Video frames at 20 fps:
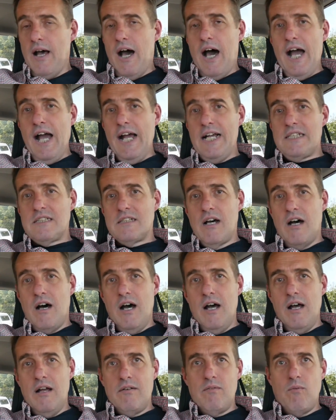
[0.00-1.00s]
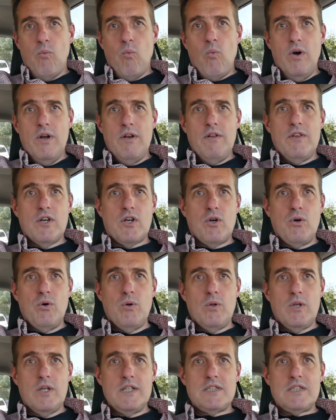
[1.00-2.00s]
I saw one of the
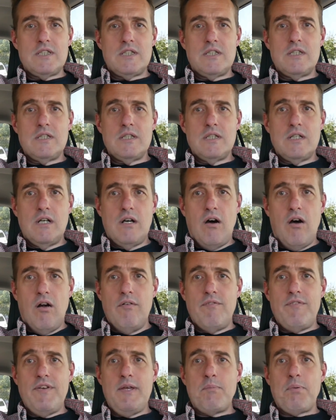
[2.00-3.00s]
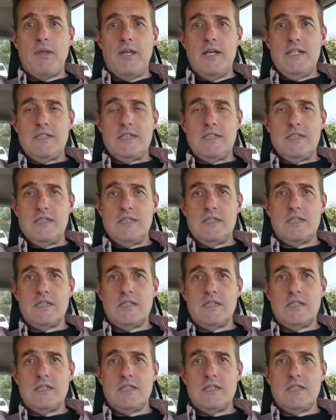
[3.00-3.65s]
coolest RV places.